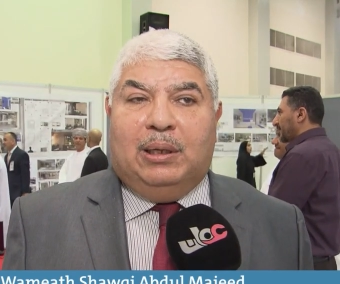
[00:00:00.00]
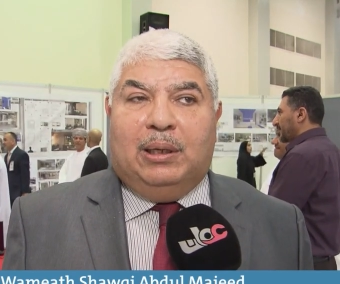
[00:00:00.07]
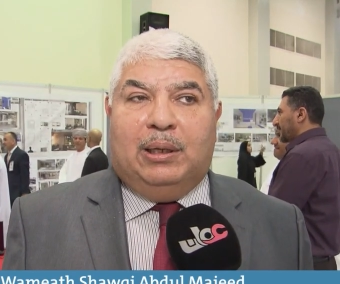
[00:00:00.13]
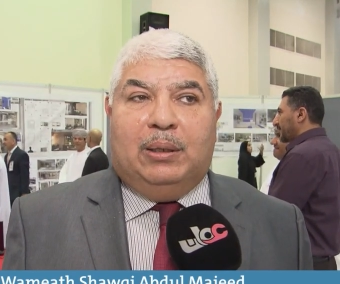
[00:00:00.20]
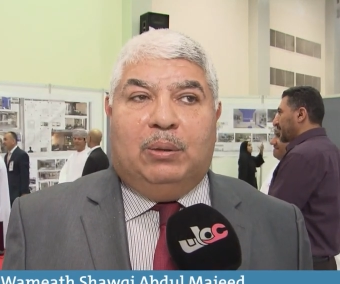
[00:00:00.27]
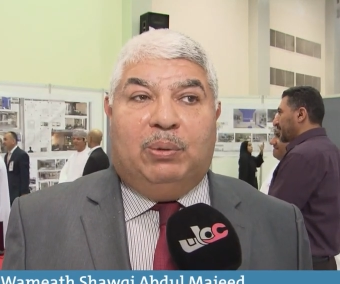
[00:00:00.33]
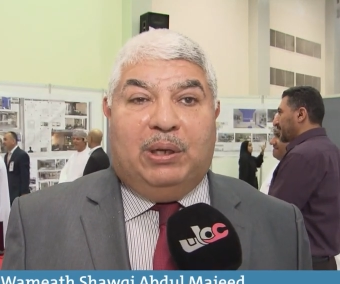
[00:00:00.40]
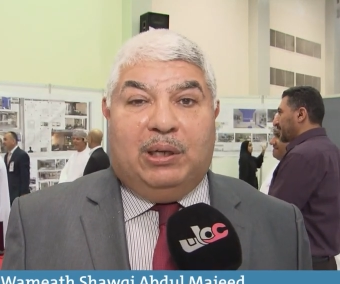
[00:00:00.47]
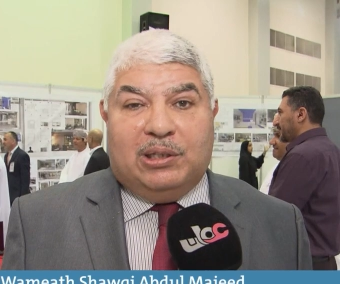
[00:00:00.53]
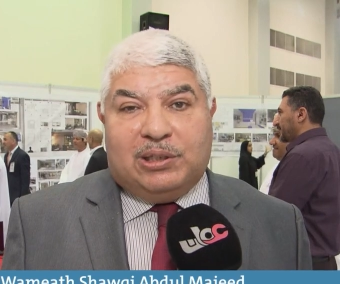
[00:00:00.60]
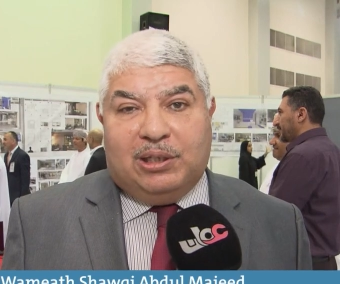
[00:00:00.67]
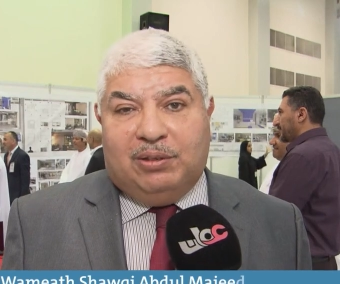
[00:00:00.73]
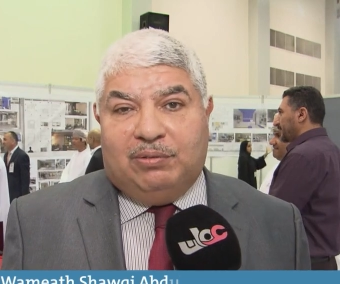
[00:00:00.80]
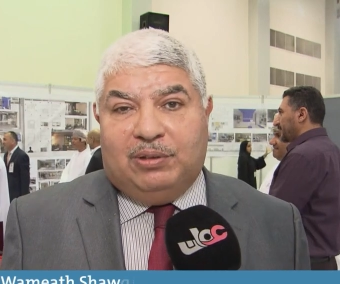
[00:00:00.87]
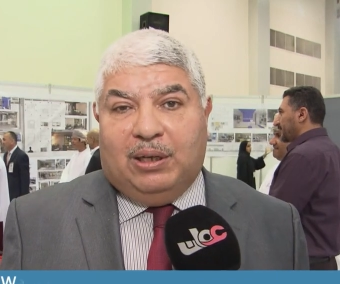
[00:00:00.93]
Speaker 1: Uh, we
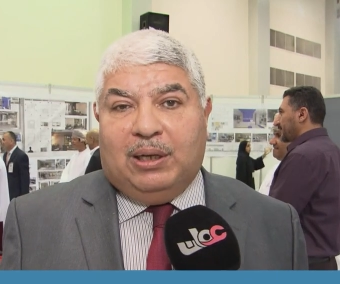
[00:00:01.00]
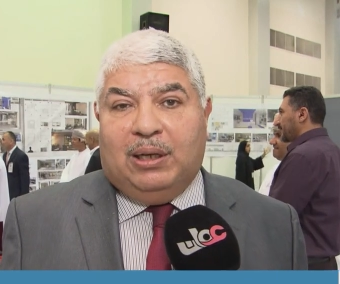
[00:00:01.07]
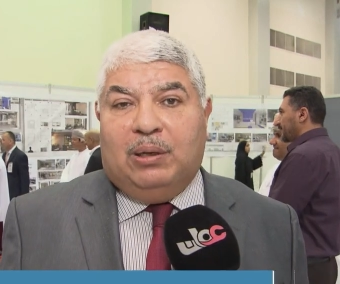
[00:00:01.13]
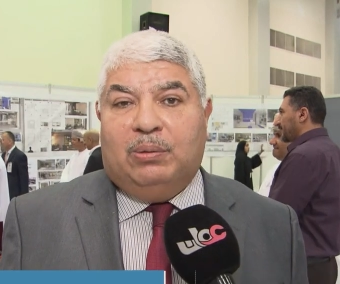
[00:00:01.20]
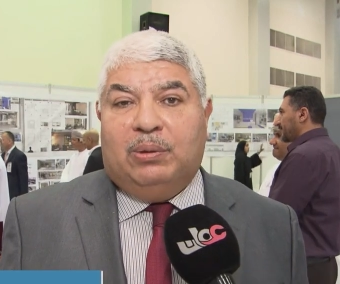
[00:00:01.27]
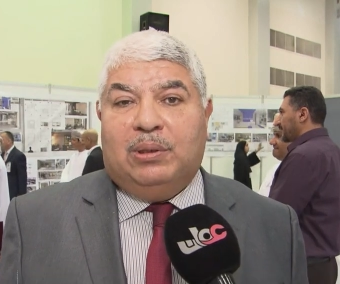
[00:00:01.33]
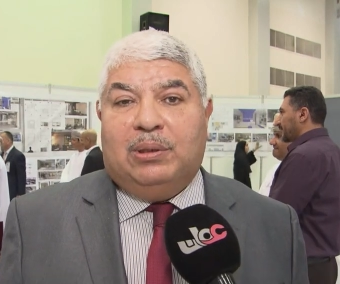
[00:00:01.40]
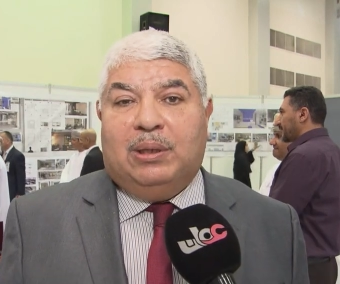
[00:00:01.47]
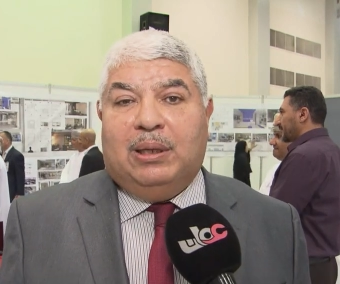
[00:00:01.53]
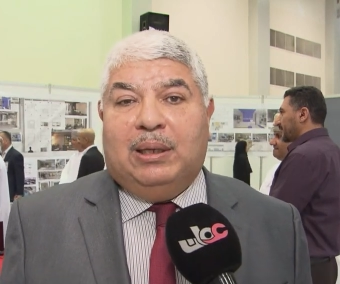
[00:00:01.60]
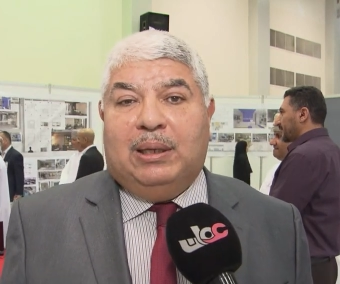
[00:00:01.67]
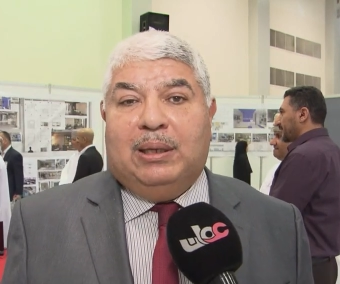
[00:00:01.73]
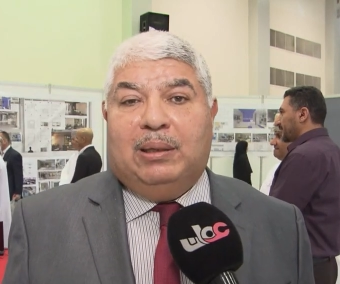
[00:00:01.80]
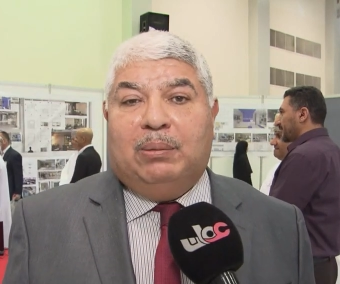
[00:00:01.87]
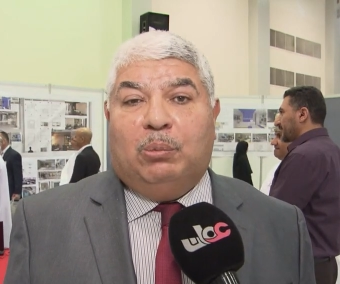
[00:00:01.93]
received around
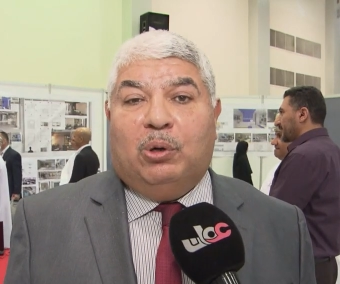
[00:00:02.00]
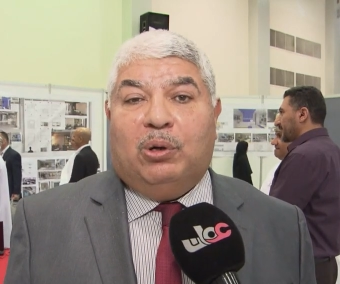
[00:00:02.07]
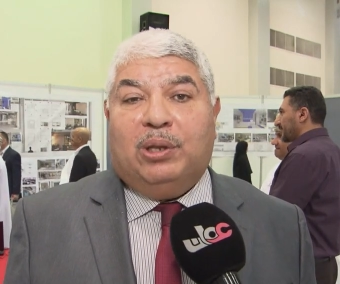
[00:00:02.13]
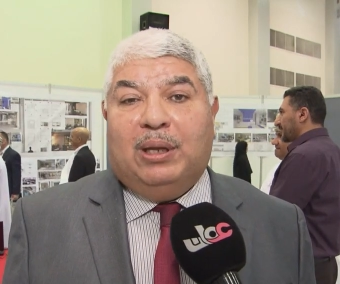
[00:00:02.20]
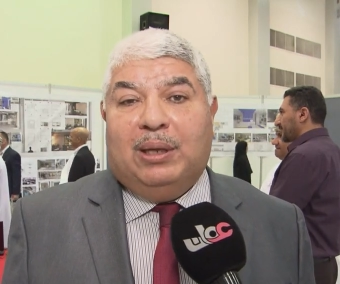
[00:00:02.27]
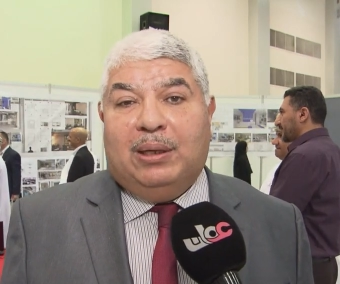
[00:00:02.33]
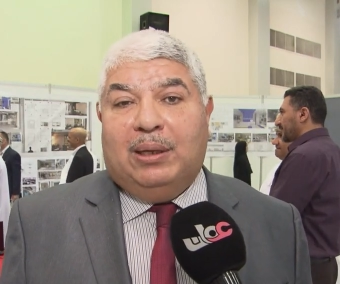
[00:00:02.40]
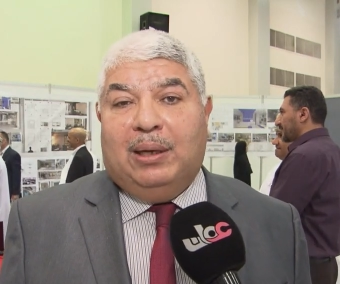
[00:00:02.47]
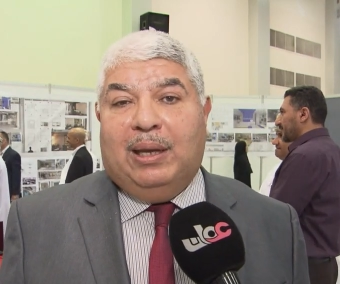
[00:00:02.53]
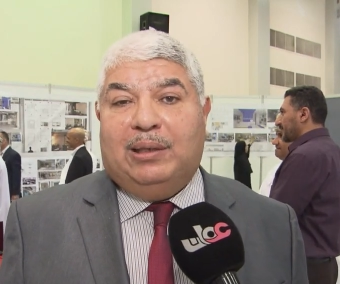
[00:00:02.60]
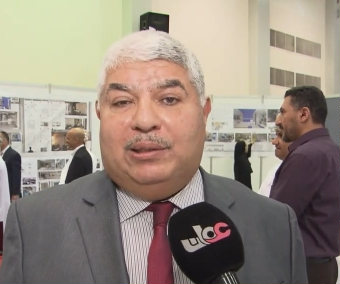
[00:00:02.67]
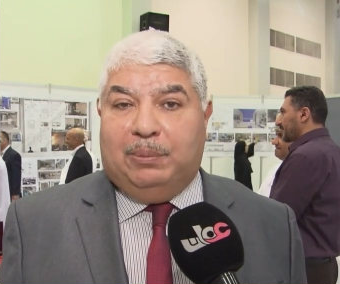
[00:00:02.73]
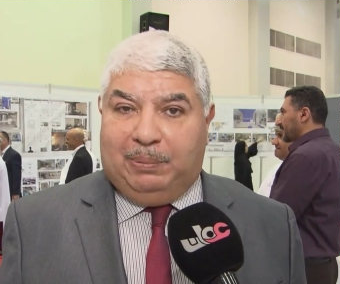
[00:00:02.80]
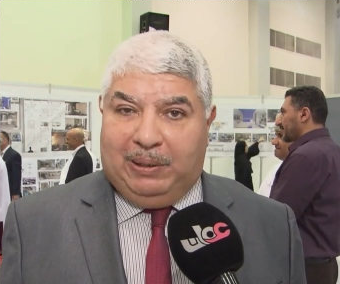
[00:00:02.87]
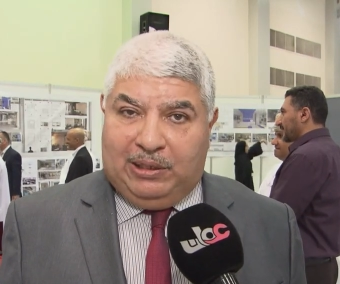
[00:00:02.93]
uh, more than
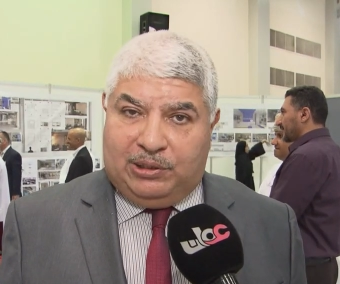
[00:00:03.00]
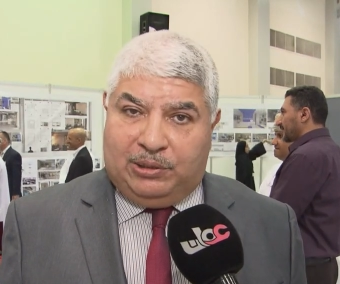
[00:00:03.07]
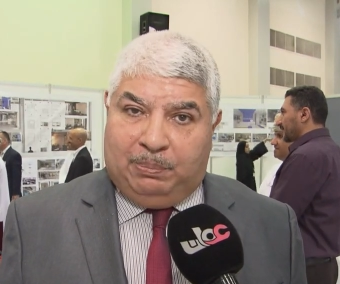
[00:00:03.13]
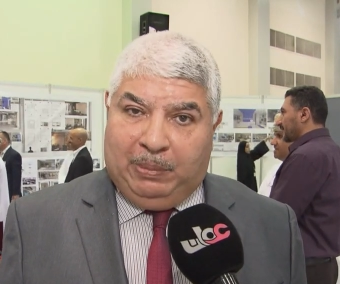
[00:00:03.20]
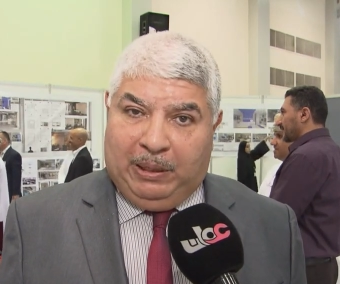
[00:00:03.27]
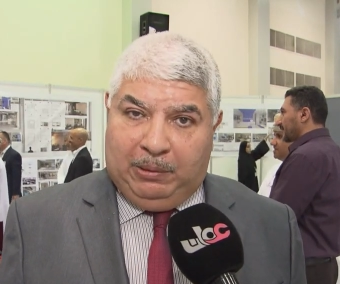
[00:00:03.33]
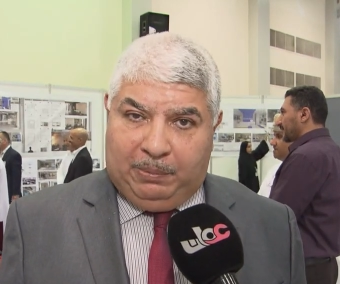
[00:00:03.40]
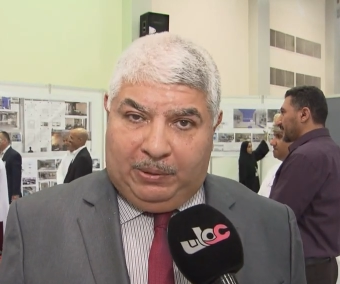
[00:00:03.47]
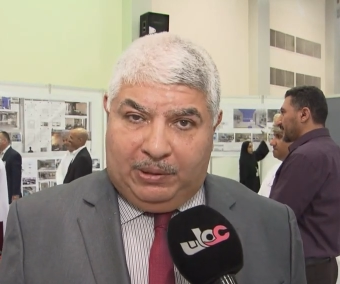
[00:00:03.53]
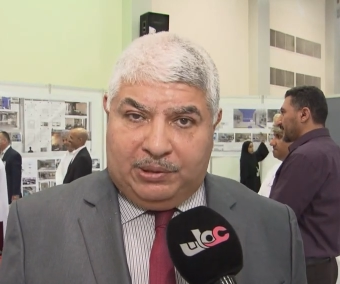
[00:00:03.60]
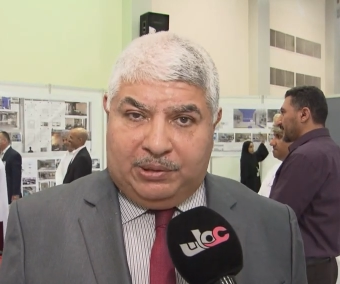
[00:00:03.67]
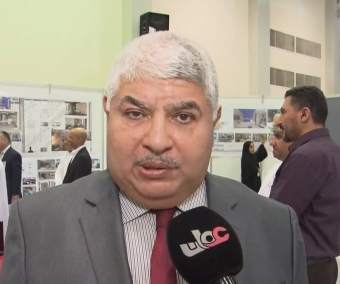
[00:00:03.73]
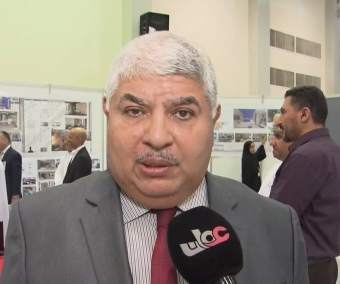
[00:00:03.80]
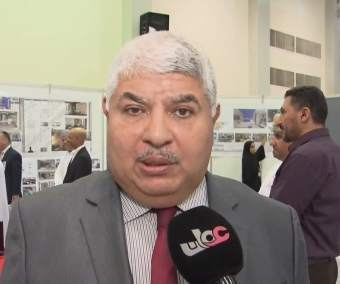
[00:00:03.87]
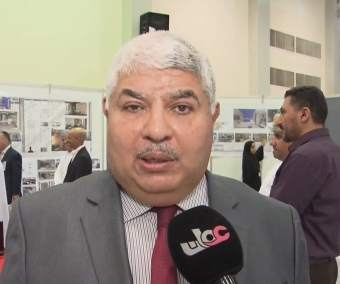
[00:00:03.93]
80 plus
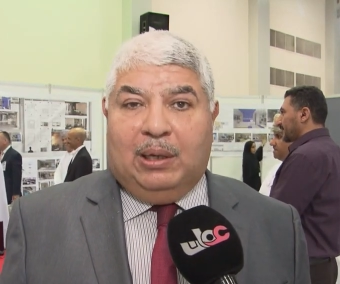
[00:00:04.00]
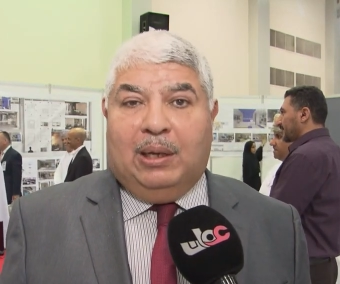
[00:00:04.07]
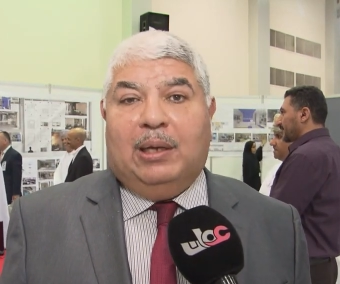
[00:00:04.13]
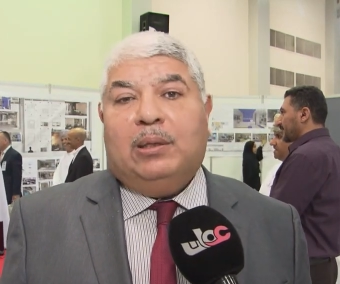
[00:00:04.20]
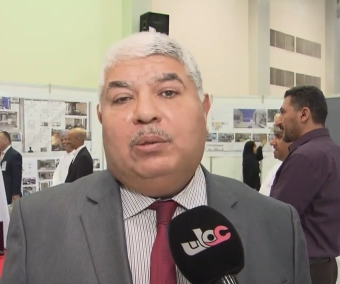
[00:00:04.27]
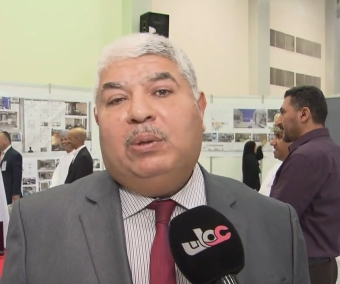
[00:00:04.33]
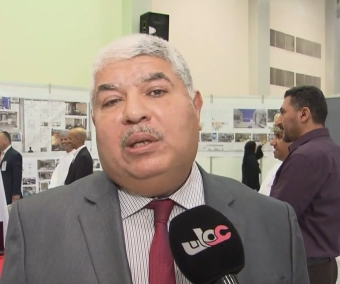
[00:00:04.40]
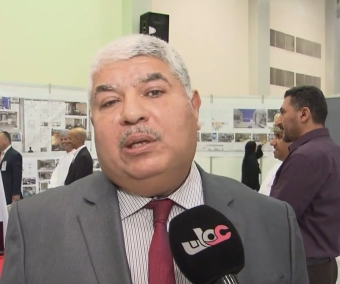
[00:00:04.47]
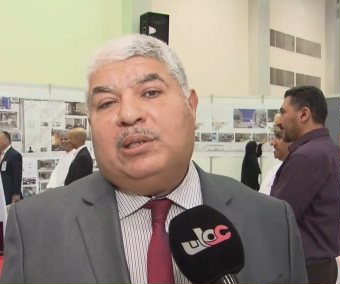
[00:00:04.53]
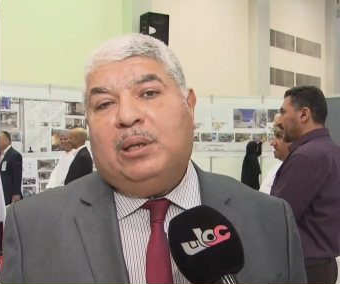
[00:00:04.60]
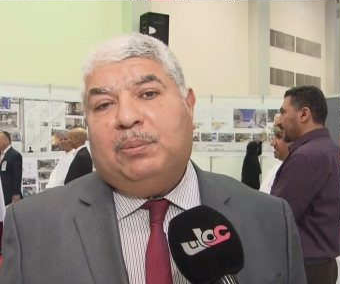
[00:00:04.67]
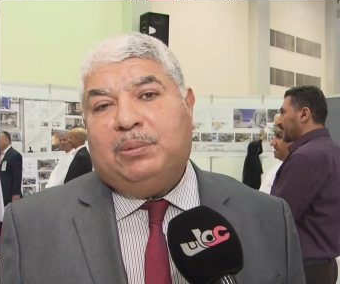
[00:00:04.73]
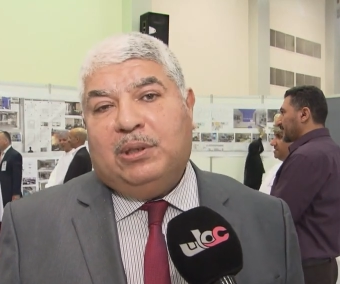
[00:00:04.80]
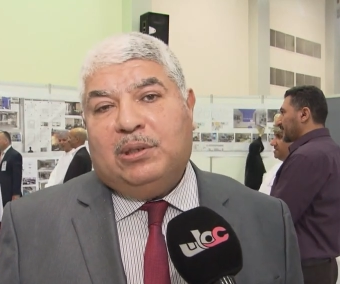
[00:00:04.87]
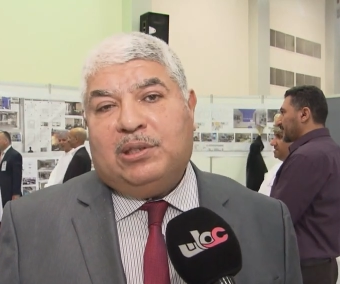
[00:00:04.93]
papers and we
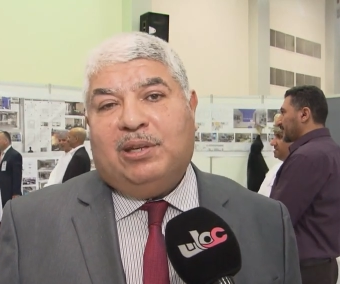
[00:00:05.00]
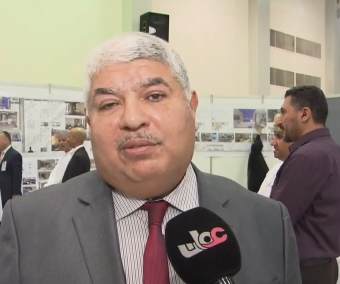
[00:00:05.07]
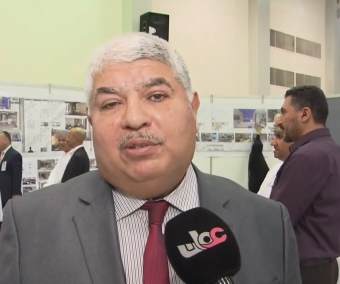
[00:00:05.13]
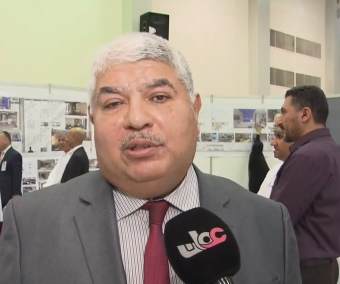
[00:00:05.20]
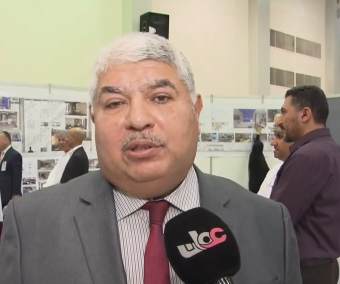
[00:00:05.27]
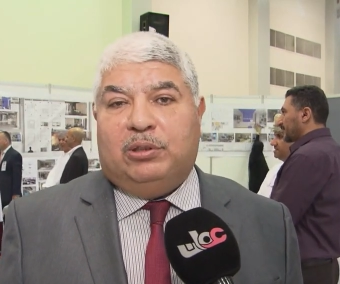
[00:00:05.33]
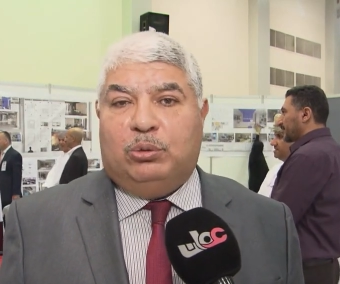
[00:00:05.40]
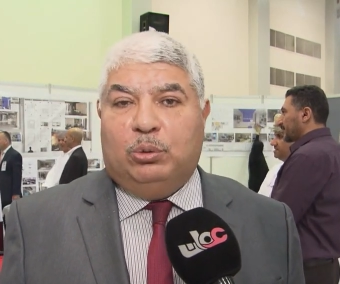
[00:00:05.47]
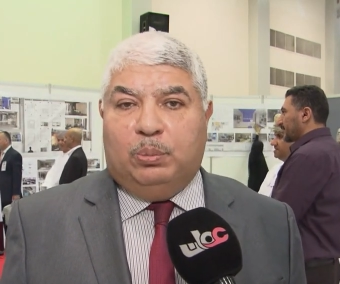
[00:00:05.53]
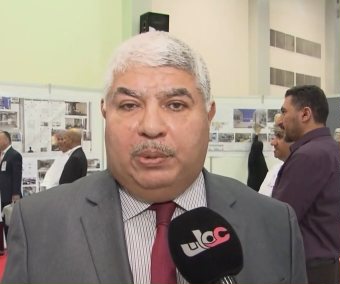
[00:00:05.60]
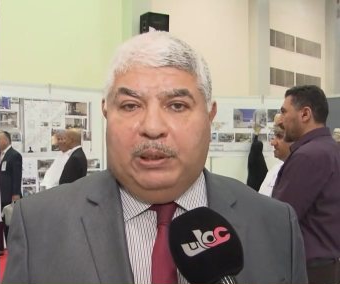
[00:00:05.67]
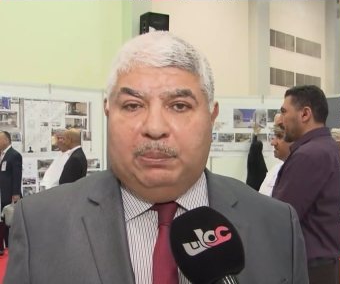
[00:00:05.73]
accepted 72